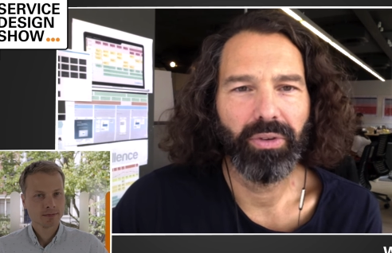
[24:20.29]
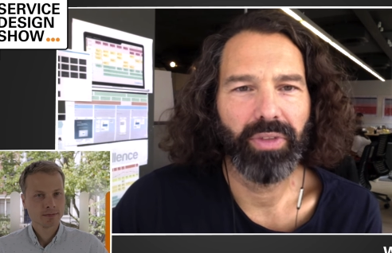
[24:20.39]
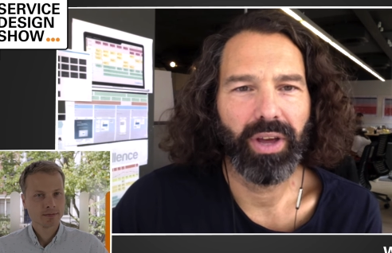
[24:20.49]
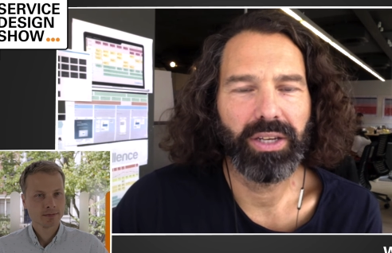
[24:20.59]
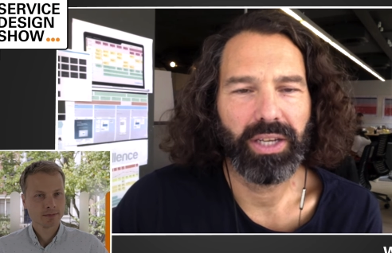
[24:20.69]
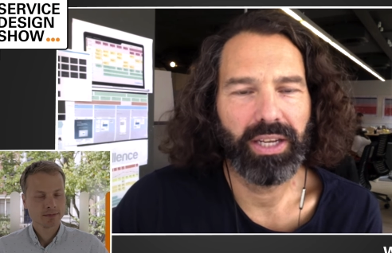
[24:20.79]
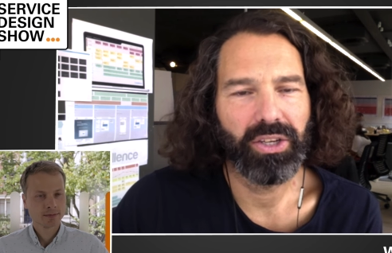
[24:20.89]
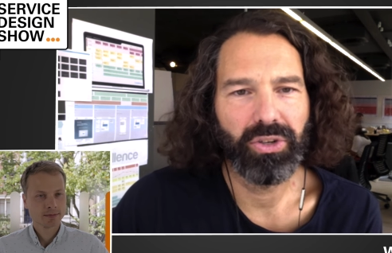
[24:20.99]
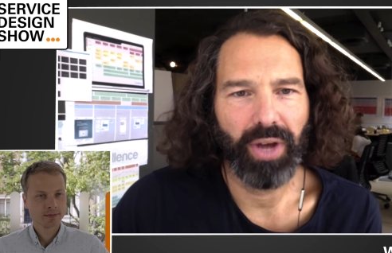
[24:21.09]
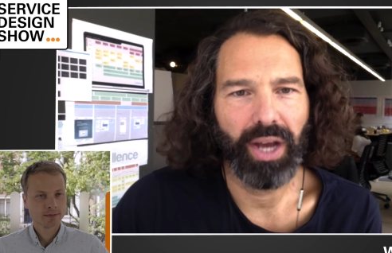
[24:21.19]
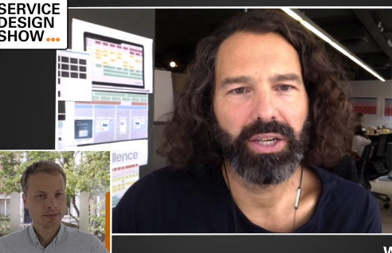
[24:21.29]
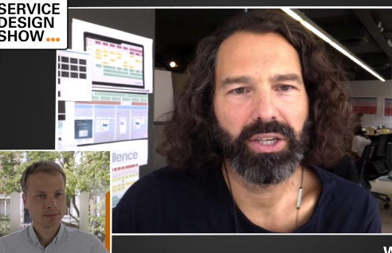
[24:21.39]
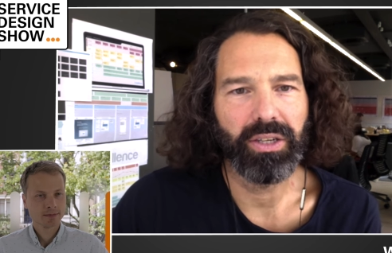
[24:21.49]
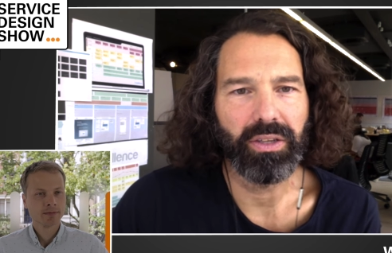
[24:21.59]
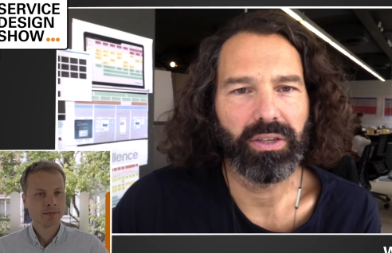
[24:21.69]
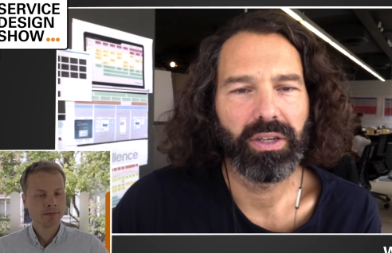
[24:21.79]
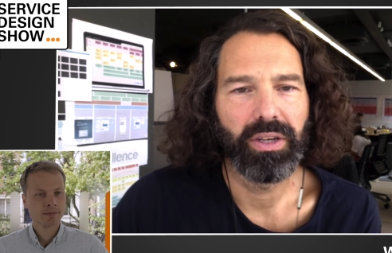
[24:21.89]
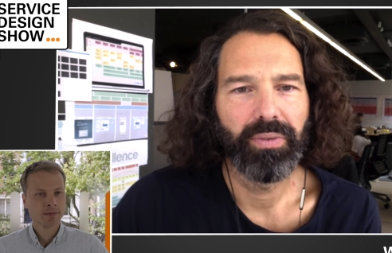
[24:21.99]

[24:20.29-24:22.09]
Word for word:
Speaker 1: of that into actions,